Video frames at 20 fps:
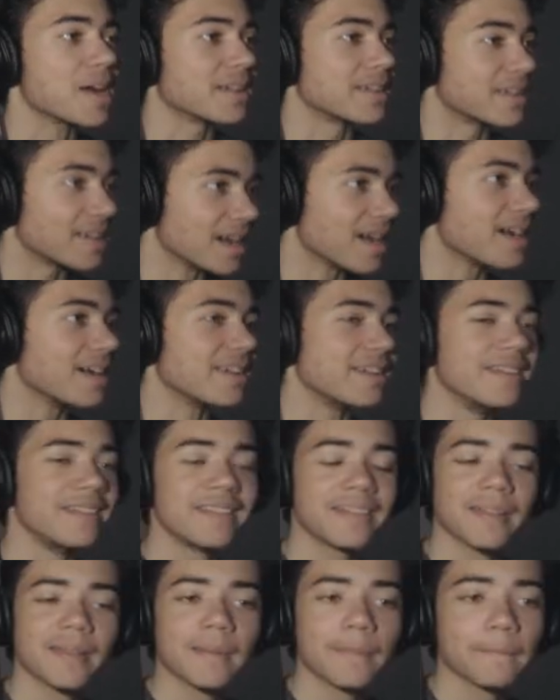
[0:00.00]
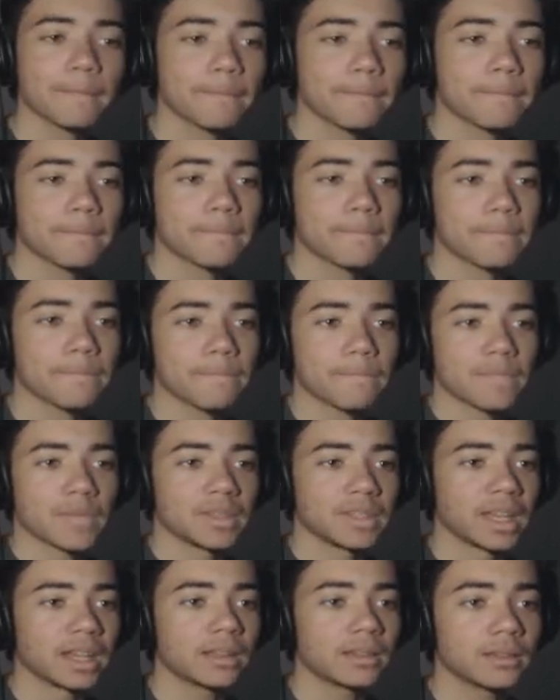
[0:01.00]
My god! Is
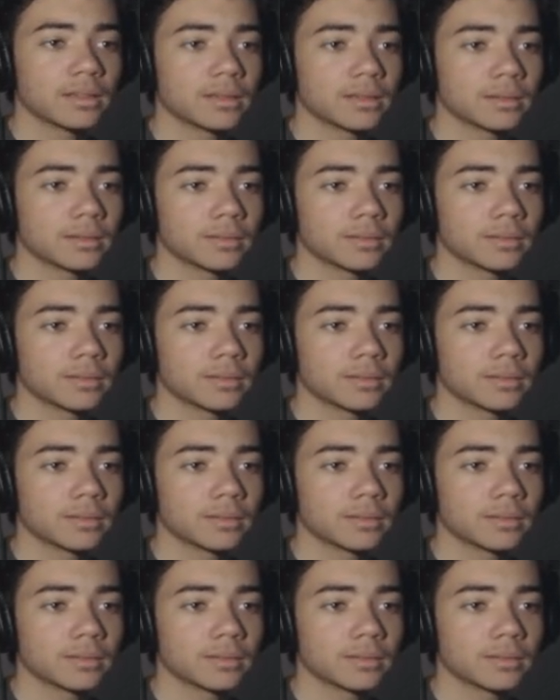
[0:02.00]
that it?